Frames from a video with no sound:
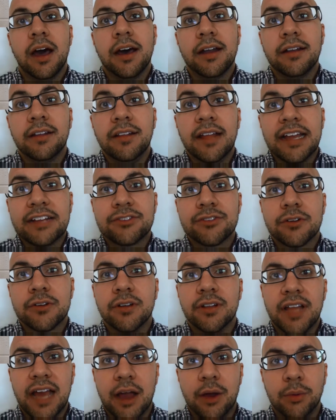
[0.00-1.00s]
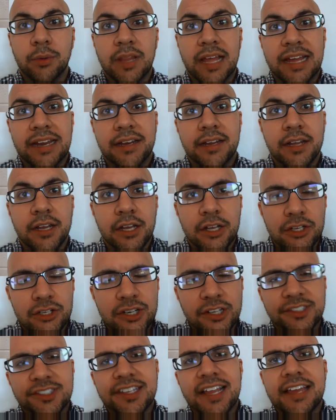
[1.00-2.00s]
An electrical outlet,
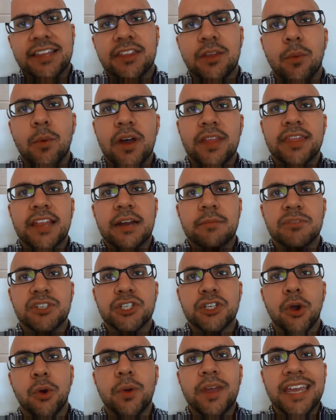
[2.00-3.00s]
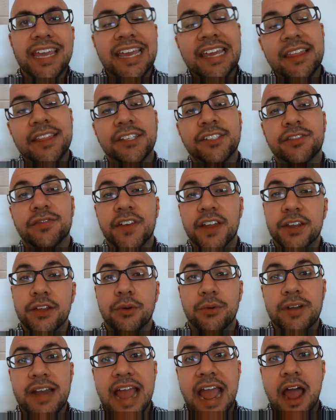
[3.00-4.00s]
just like the one that I'm showing in this
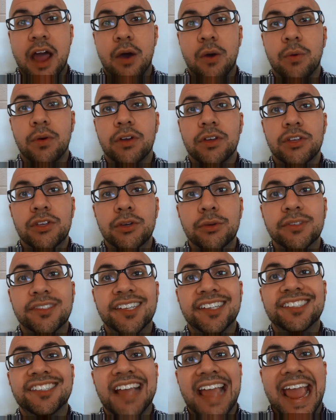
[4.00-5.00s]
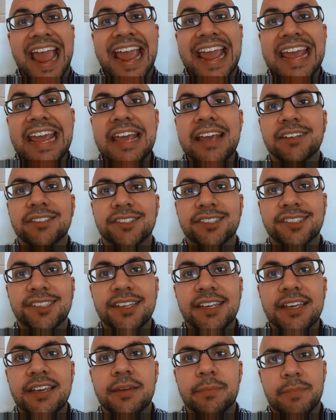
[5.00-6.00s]
video now, uses
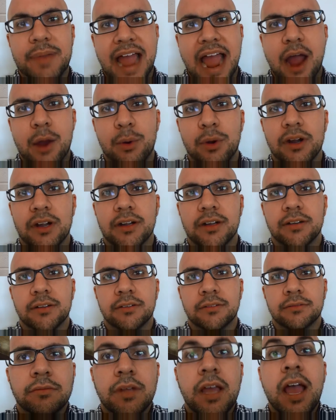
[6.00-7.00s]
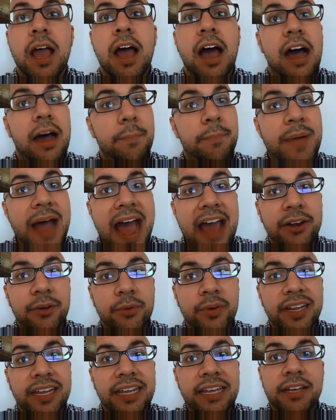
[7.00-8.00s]
AC power. A
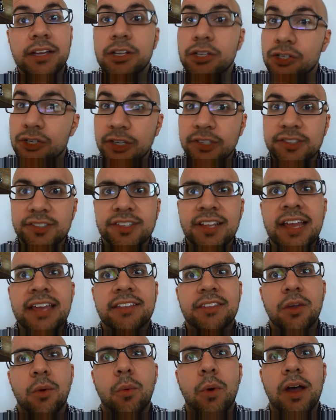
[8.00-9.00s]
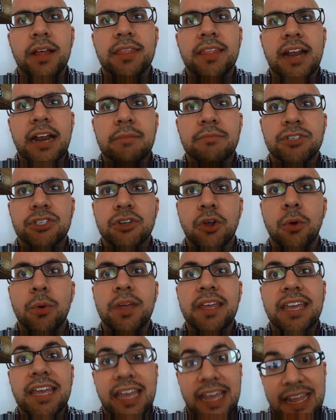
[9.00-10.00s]
battery, just like the one that I'm
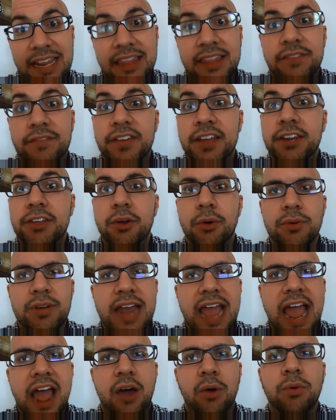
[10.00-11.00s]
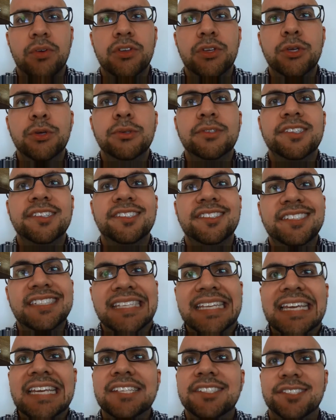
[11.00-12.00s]
showing in the video now, uses
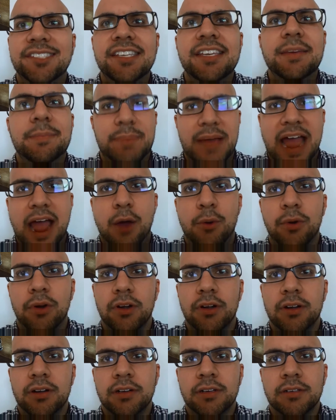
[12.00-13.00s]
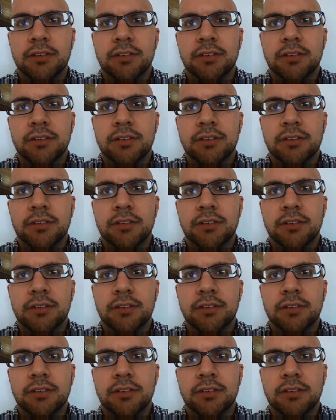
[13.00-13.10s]
DC power.